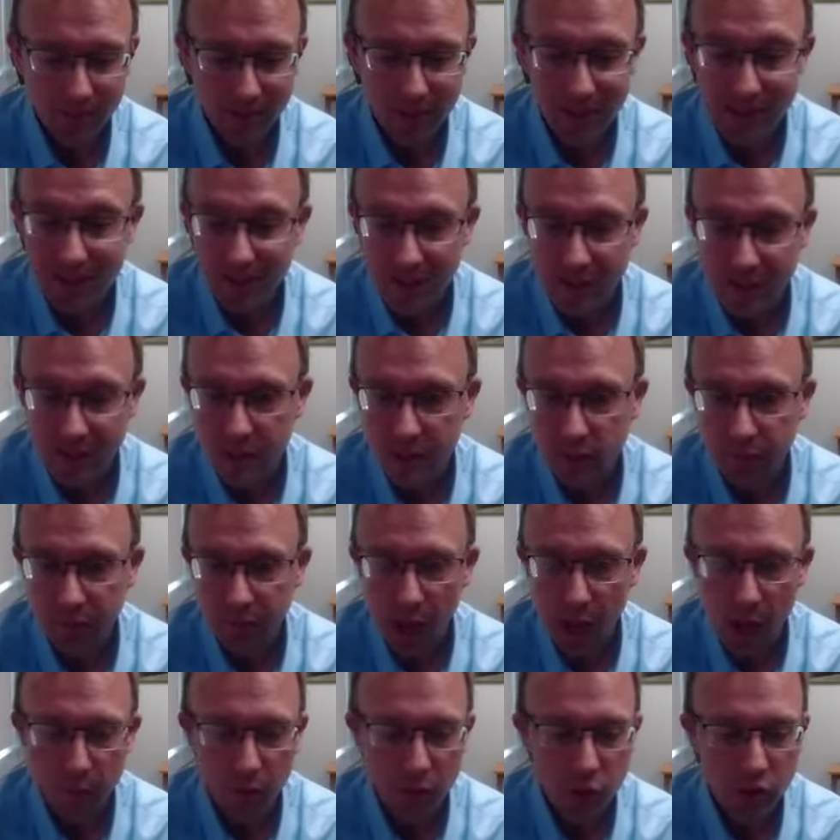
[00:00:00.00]
get a sense of
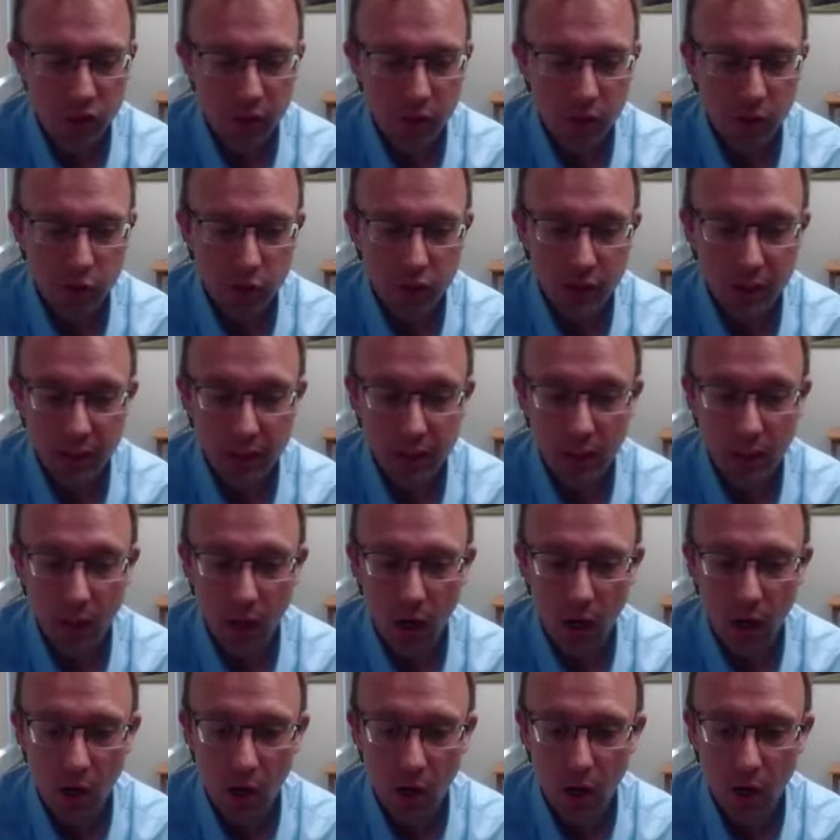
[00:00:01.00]
how much energy
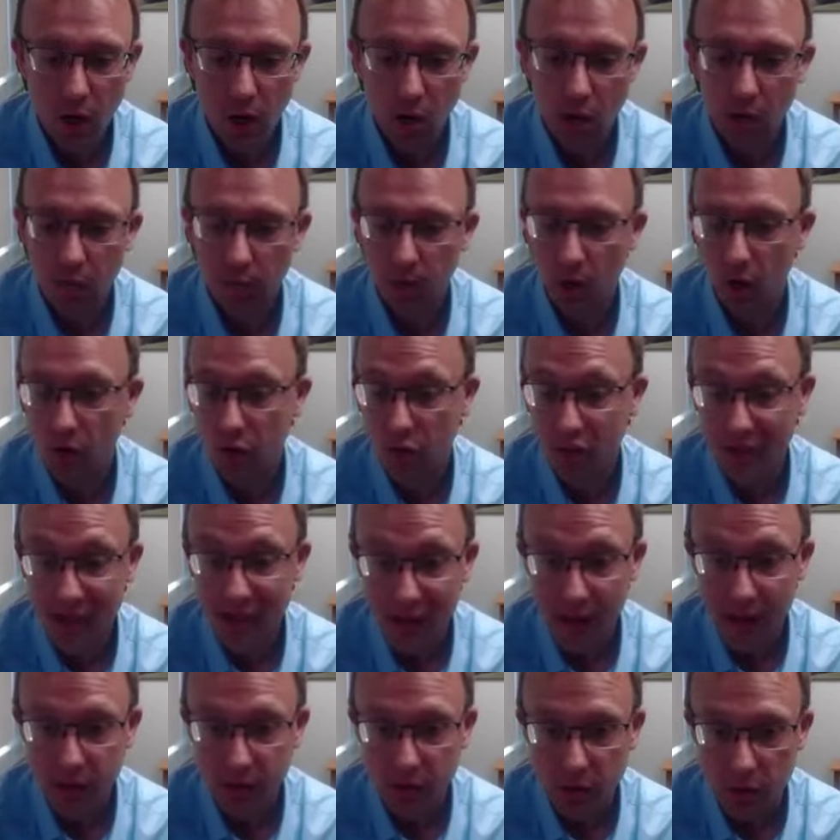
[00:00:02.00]
our
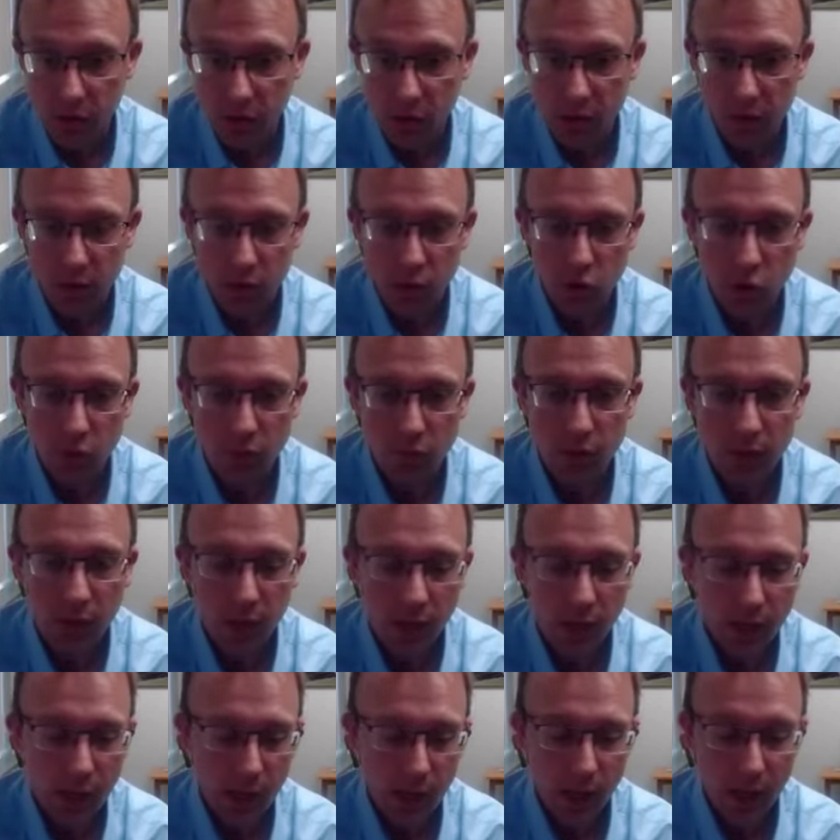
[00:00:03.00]
scans are
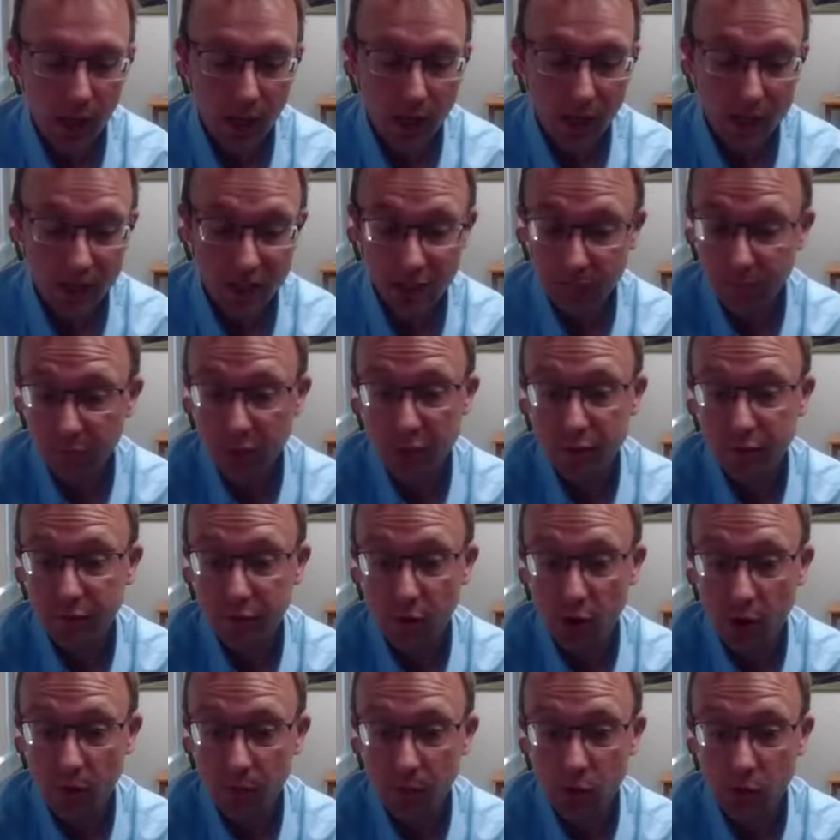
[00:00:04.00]
consuming simply
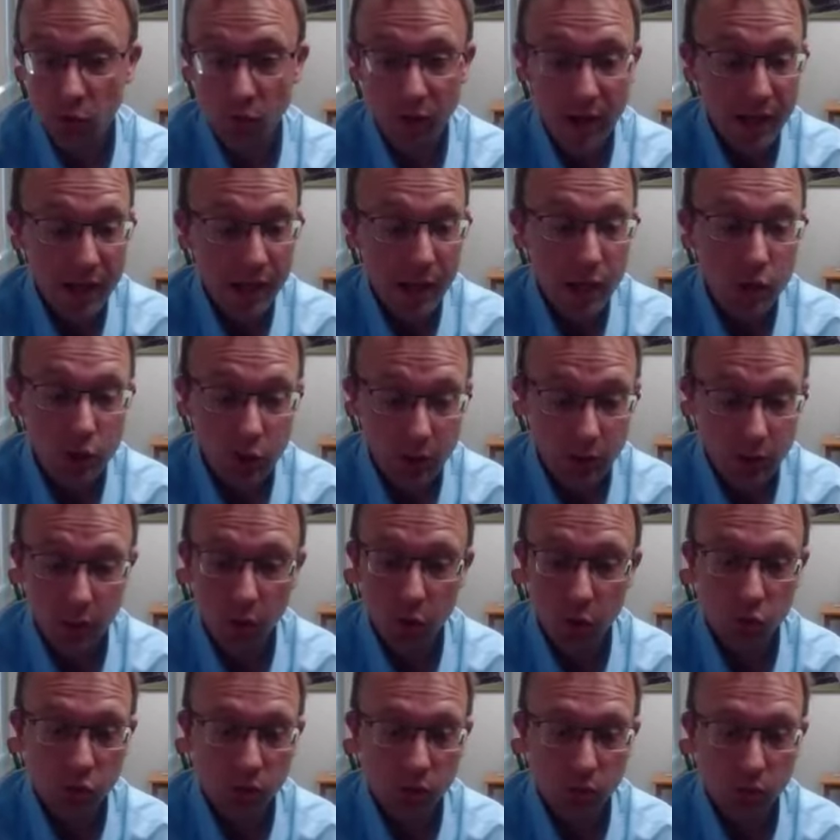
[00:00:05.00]
from the radiation
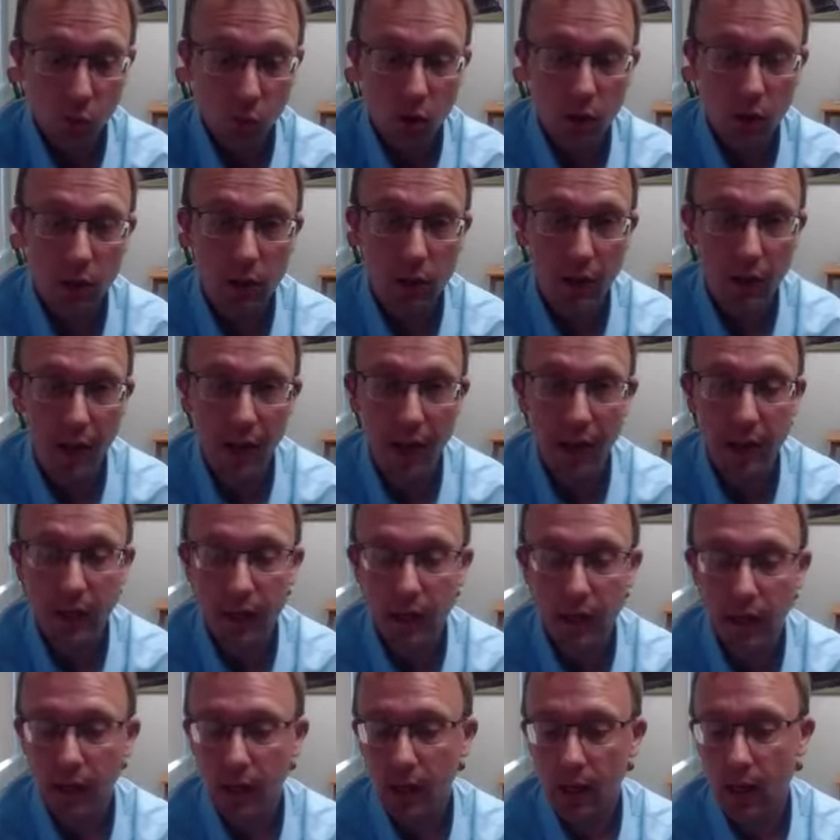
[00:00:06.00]
dose report that
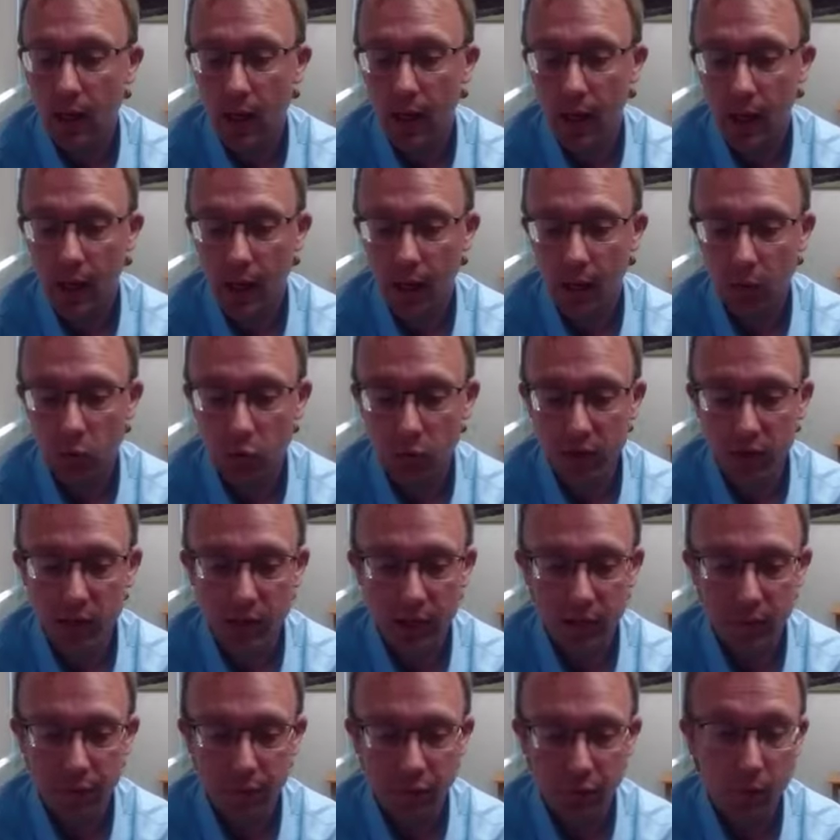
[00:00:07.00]
we
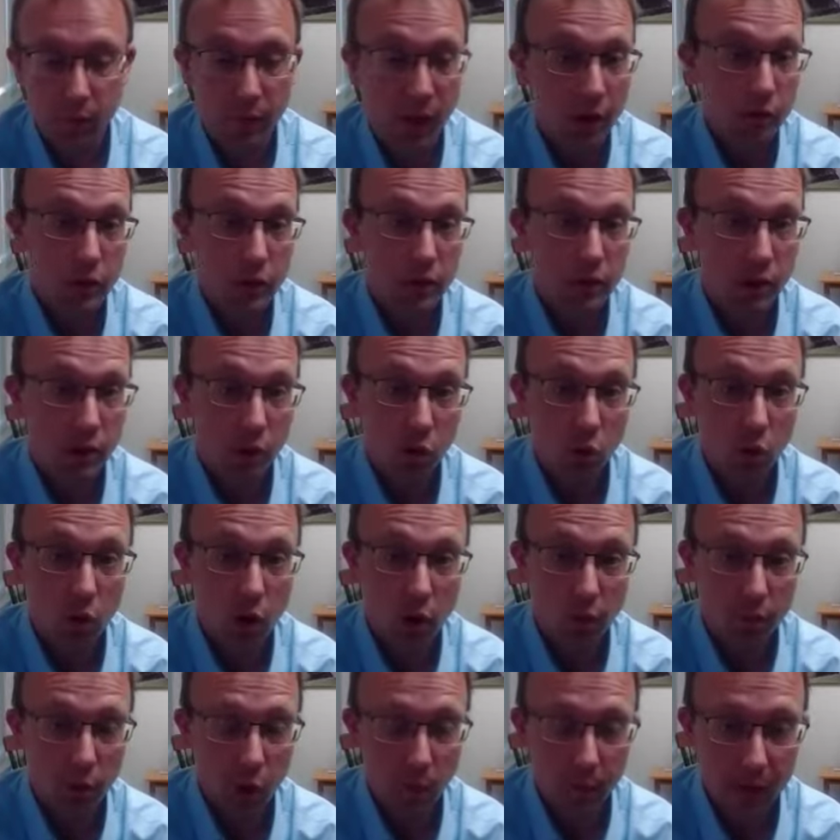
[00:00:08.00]
get from every single
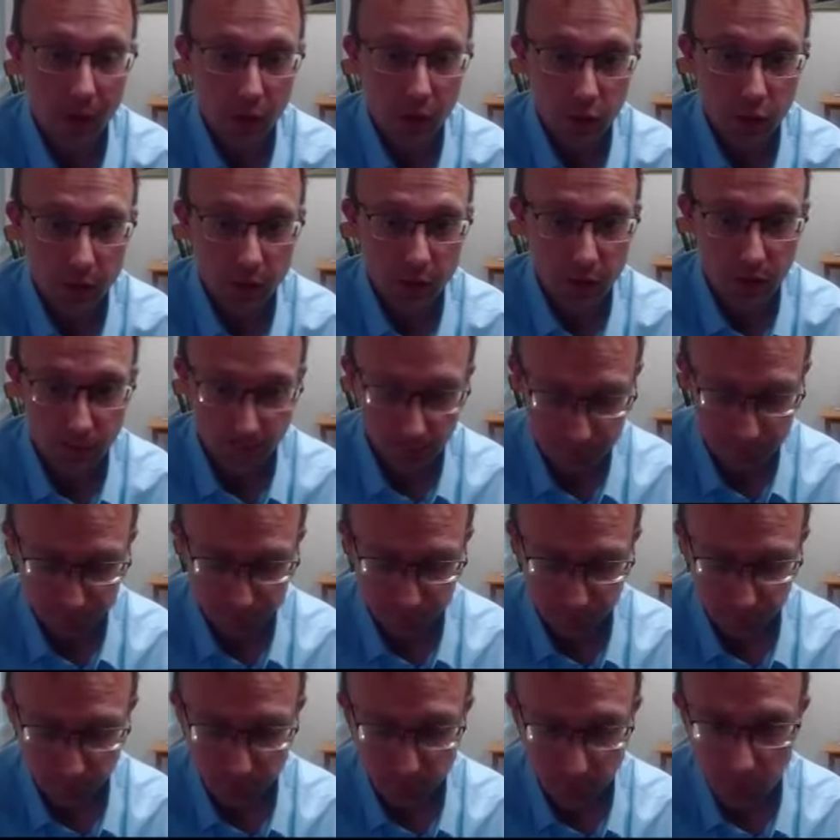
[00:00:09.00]
one of our patients.
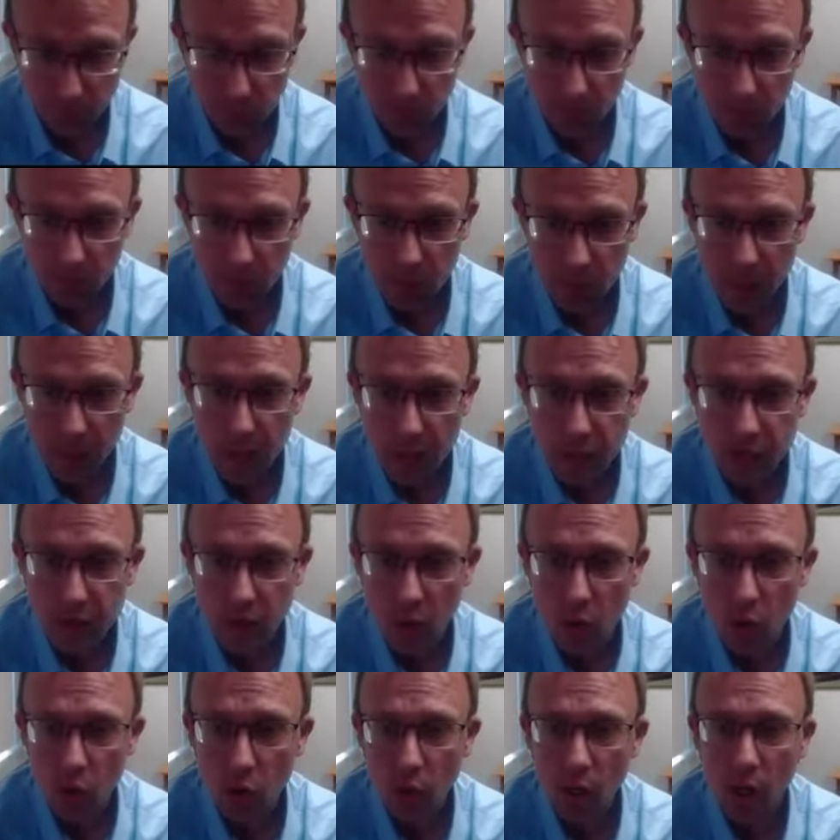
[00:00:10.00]
And
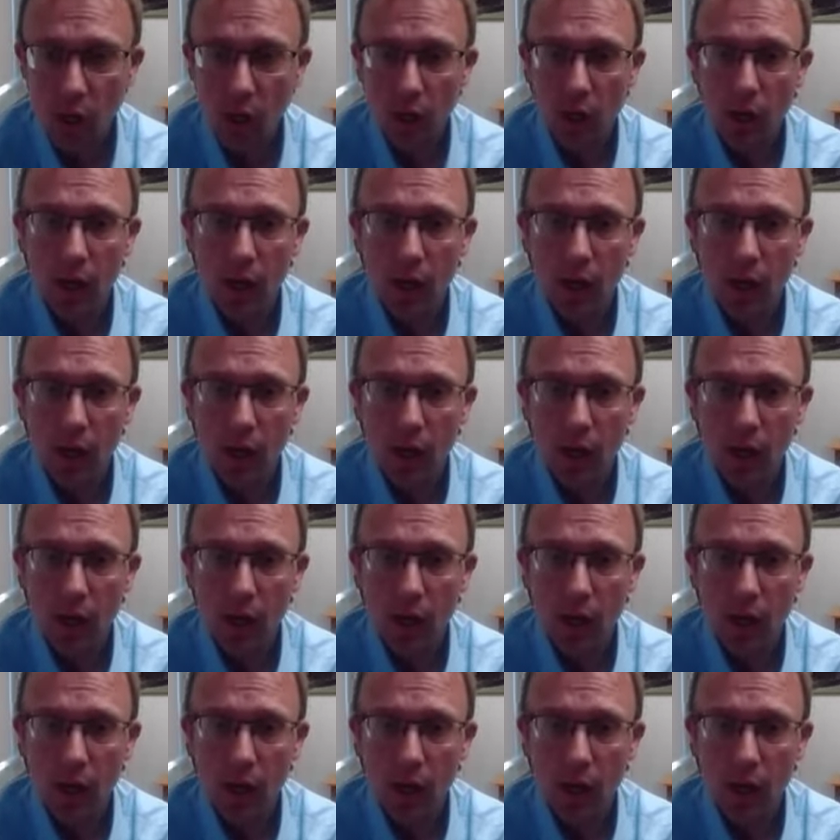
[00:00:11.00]
so